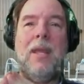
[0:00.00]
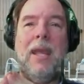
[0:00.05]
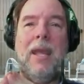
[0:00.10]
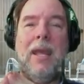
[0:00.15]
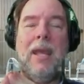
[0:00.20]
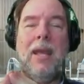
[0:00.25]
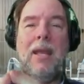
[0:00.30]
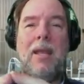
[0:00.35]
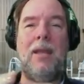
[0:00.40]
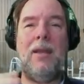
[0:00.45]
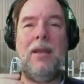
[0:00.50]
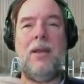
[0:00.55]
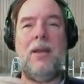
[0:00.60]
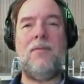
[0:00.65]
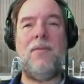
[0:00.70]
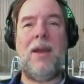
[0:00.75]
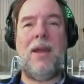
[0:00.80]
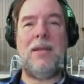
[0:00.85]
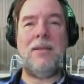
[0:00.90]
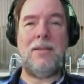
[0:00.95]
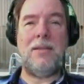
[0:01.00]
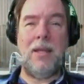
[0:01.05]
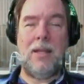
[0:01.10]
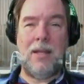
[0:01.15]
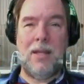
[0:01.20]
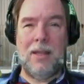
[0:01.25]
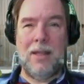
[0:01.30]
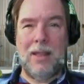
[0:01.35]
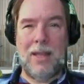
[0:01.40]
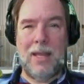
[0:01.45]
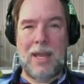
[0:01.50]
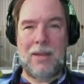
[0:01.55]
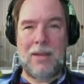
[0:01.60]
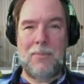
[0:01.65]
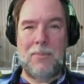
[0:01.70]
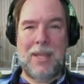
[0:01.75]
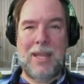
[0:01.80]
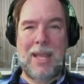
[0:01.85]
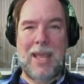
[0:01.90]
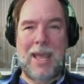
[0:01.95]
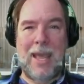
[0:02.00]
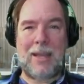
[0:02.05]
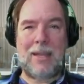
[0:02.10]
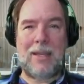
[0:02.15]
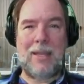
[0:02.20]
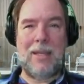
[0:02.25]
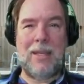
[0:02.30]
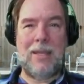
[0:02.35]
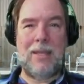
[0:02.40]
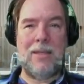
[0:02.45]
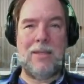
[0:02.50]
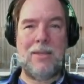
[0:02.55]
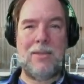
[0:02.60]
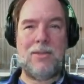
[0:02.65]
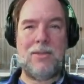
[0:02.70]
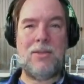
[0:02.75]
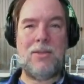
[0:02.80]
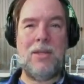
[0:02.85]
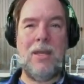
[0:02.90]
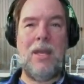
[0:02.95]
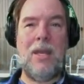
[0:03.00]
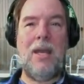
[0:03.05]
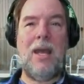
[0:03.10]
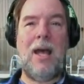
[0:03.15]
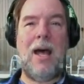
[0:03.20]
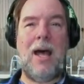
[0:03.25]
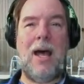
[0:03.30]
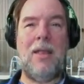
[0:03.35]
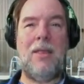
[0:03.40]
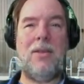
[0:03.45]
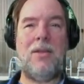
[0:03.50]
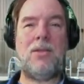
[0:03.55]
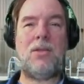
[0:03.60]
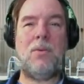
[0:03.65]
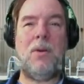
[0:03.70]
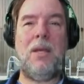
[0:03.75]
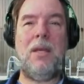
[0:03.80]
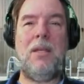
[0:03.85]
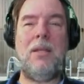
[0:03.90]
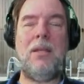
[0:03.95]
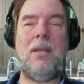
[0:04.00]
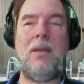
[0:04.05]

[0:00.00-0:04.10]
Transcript: and it finds that Let Me Hack is on the screen.